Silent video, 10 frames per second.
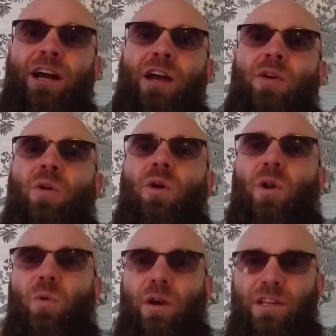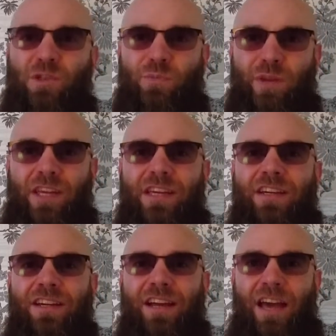and always
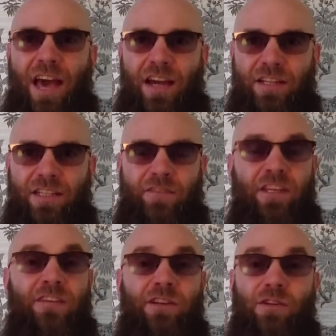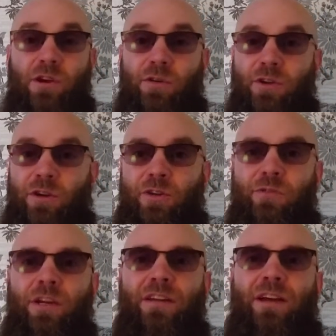be active, even though you're
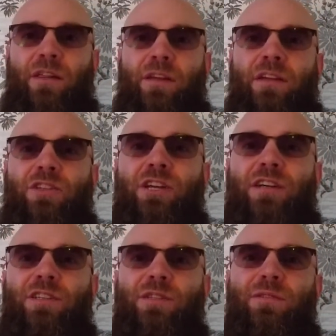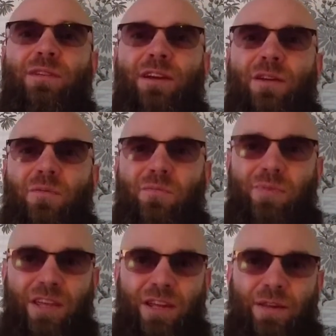doing nothing. Just
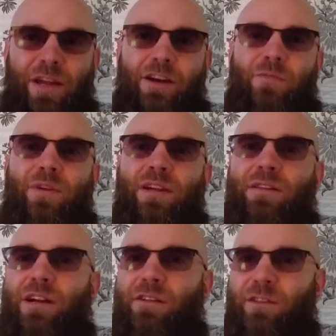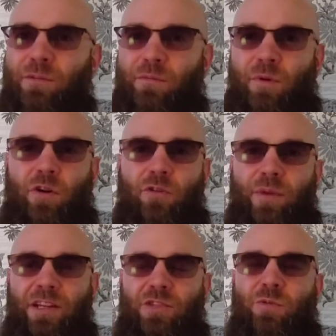be there in the
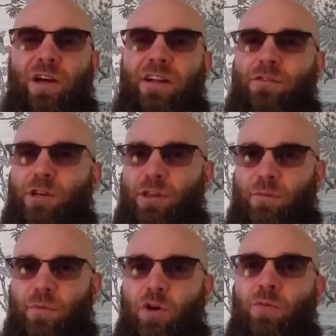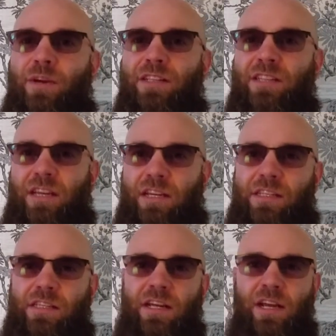moment, whatever the moment
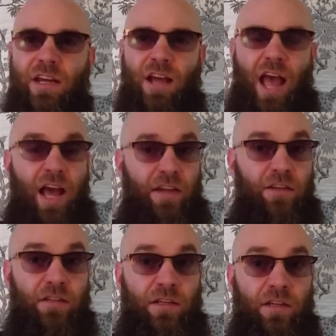is. And